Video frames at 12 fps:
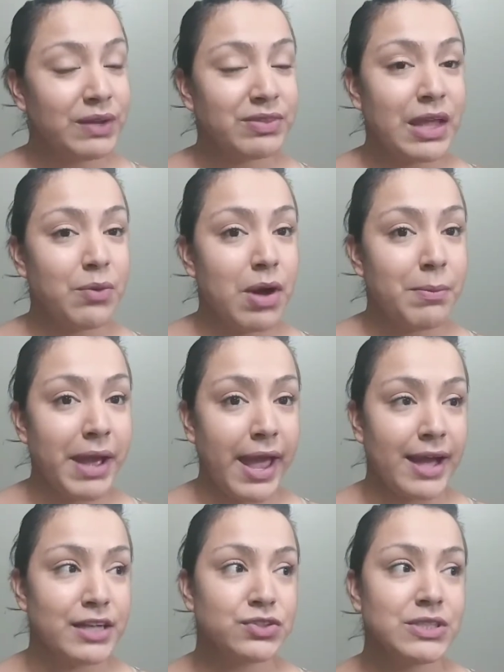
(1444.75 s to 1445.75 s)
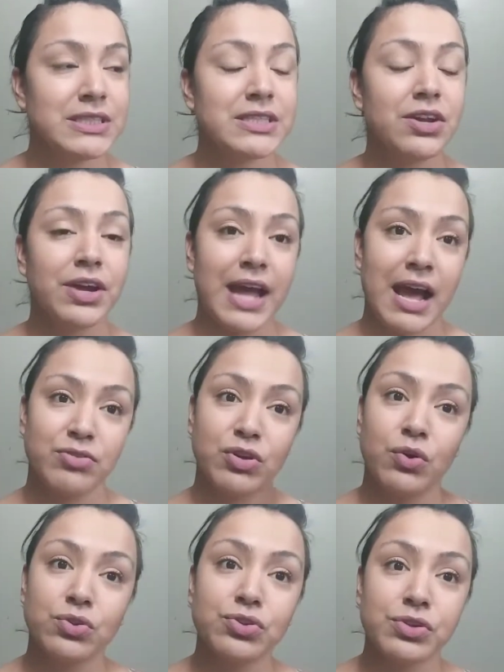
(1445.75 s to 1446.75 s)
if they want my address, they're gonna have to
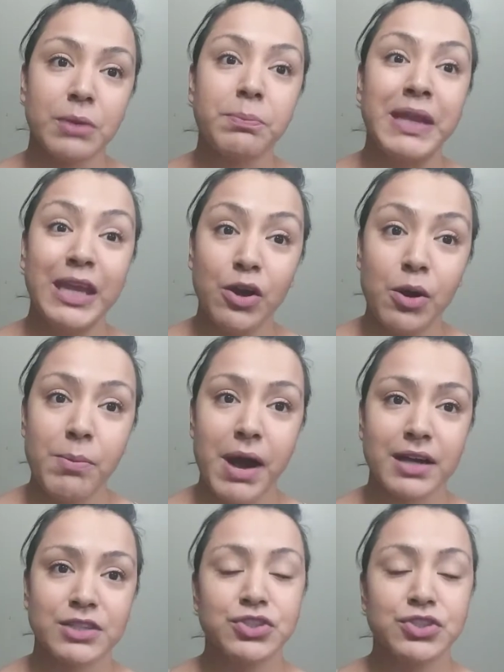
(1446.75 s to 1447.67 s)
go through the PO box.